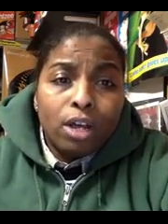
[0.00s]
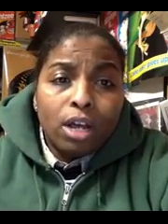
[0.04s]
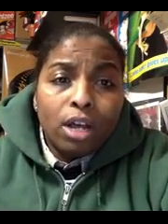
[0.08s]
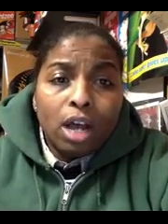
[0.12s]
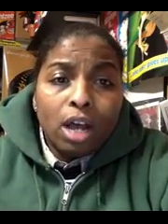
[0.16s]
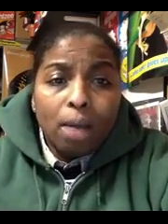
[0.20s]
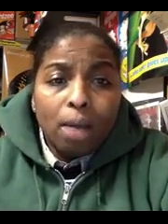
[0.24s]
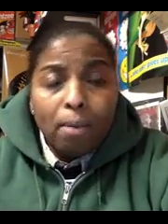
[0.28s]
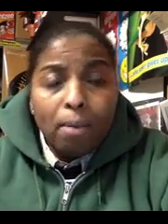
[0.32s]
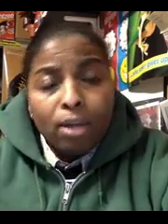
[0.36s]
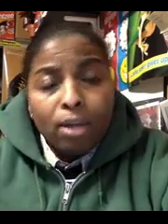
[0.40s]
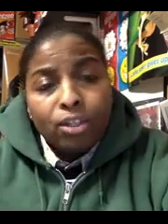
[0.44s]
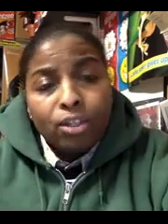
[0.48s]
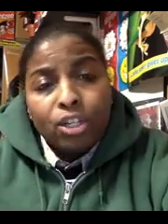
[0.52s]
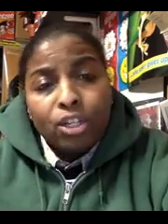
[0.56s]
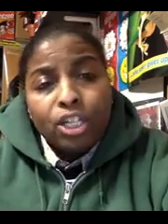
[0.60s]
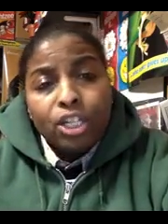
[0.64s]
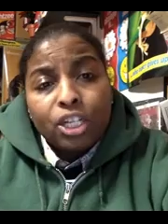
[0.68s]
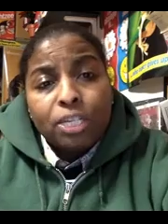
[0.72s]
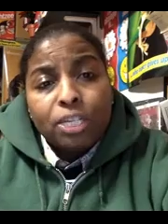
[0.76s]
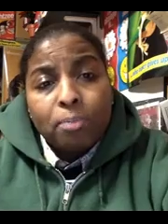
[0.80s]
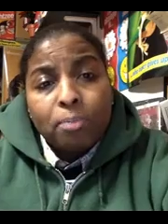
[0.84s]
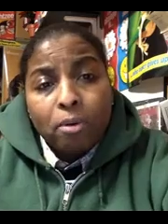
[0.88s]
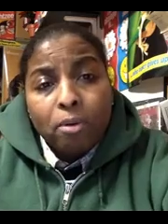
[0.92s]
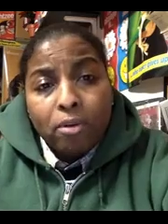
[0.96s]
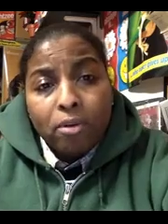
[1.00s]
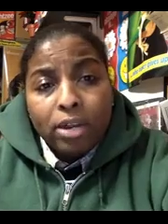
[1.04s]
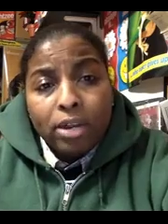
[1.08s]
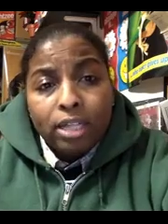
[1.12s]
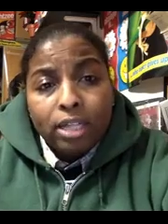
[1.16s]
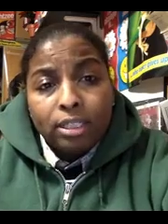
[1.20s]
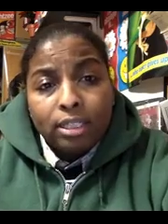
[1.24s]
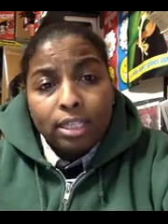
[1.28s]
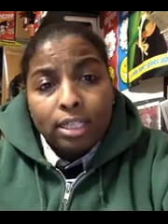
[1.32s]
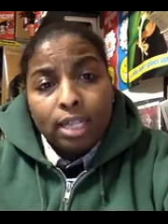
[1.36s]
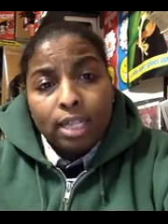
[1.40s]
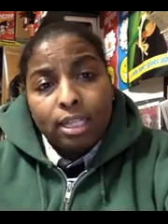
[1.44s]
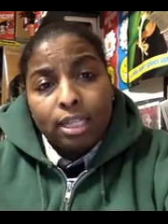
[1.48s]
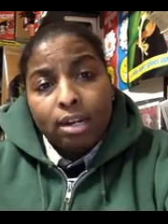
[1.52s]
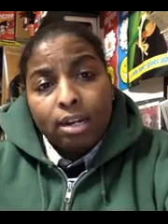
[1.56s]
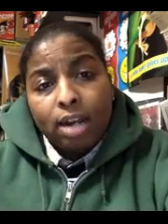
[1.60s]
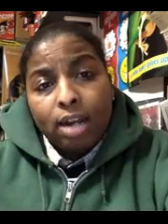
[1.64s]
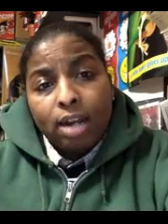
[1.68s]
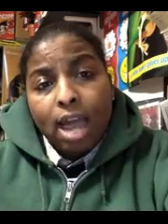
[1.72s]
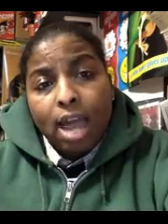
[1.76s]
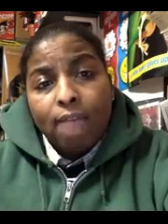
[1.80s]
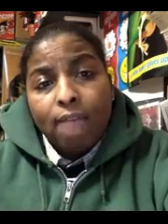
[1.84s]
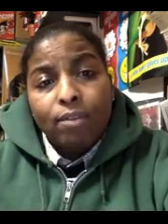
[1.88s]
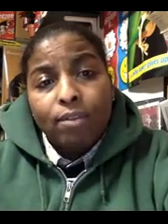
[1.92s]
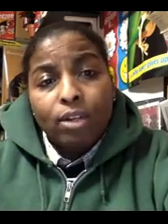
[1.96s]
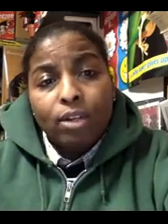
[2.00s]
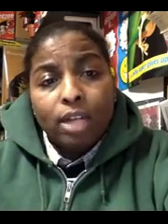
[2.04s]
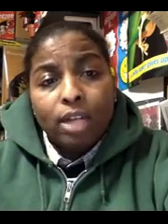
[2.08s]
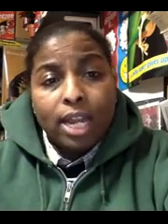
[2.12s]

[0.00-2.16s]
about the experience that they're having